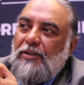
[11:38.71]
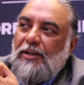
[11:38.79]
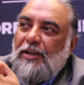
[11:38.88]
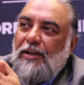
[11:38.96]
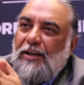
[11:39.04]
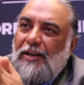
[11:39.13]

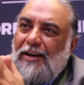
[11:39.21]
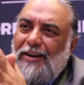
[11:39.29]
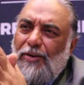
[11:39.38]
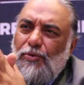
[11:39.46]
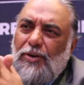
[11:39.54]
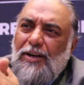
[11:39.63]

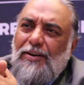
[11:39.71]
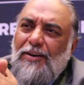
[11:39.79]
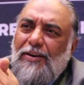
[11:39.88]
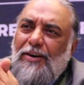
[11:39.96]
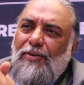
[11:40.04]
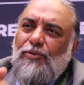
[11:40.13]
Right. Now you can
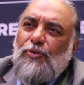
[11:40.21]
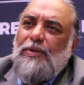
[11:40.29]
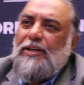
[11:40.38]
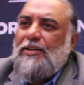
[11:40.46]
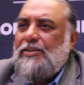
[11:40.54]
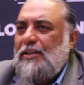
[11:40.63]
turn around to
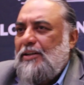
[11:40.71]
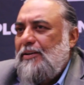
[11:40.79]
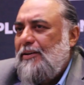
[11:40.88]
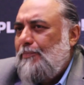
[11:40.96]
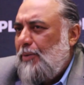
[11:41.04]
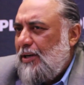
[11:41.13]
me and say,
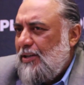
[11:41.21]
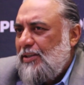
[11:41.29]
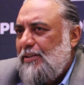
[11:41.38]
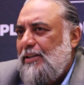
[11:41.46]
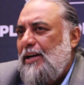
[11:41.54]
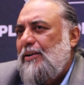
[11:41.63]
but
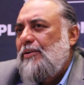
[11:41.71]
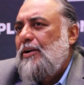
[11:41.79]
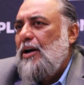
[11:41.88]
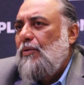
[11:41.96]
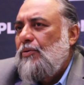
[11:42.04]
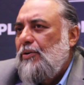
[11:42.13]
isn't that
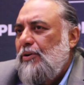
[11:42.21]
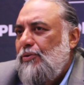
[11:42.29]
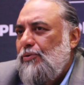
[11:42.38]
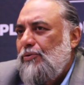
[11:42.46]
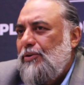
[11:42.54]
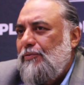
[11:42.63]

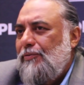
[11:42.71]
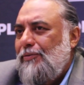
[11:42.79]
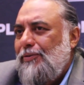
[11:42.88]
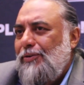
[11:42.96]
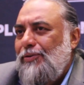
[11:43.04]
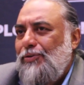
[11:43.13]

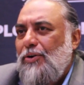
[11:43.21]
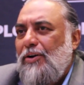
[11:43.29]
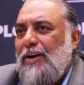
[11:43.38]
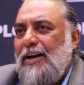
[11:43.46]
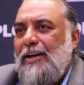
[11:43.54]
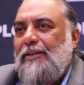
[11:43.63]
counterintuitive? You
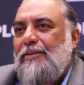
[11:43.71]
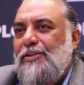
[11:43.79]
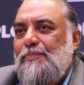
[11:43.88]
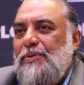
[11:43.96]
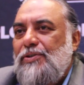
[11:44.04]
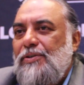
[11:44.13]
are running
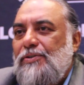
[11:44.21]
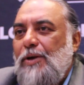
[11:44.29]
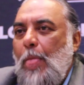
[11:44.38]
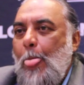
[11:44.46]
this business.